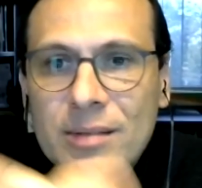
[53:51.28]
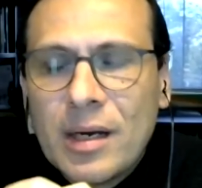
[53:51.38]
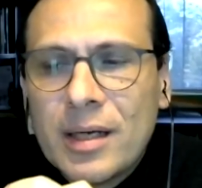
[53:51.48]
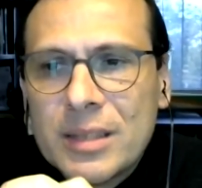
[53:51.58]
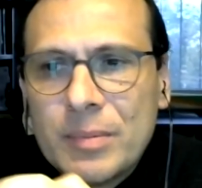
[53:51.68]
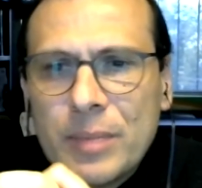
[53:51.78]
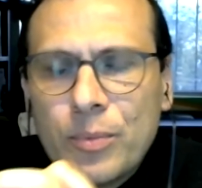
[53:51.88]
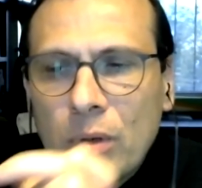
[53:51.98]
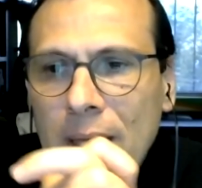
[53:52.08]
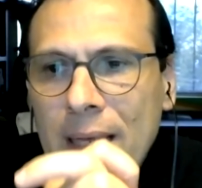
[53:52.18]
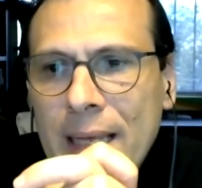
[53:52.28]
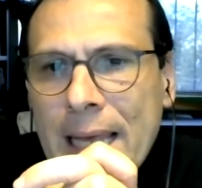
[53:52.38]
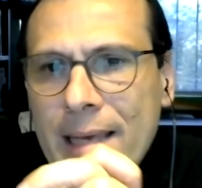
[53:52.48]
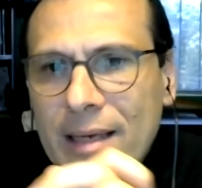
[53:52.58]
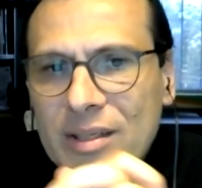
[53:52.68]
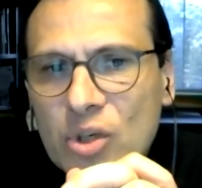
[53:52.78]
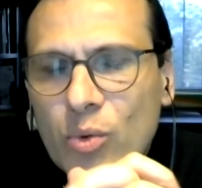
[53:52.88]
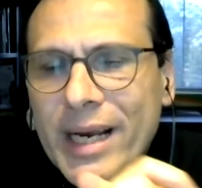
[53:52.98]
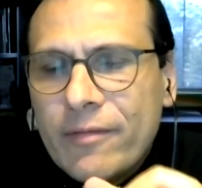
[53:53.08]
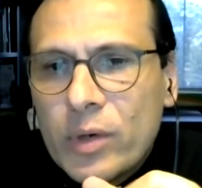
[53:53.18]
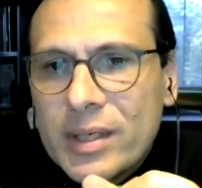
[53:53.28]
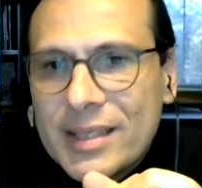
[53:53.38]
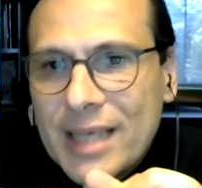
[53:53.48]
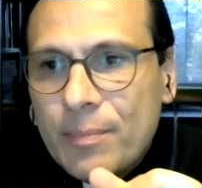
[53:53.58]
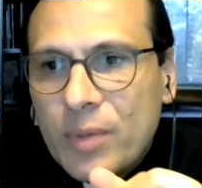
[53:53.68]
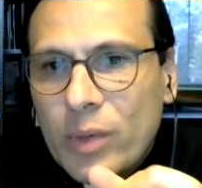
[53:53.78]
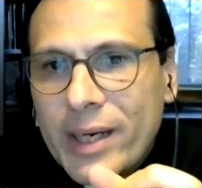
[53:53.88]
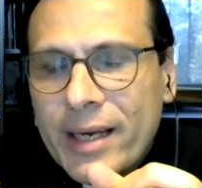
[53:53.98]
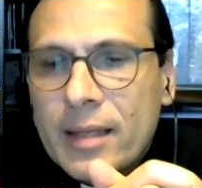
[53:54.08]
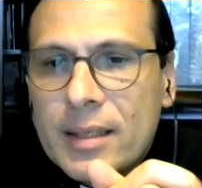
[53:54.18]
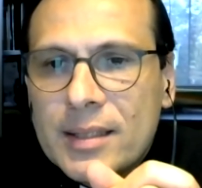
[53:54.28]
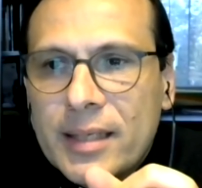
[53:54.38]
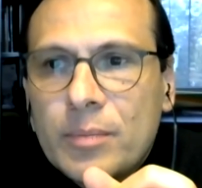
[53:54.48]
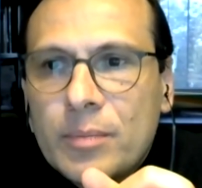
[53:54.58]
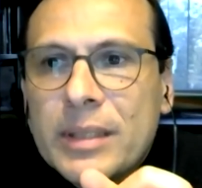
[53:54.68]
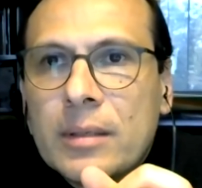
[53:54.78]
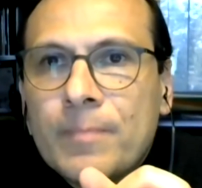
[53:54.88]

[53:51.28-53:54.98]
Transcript: God's people. And so for example, when I read the statement,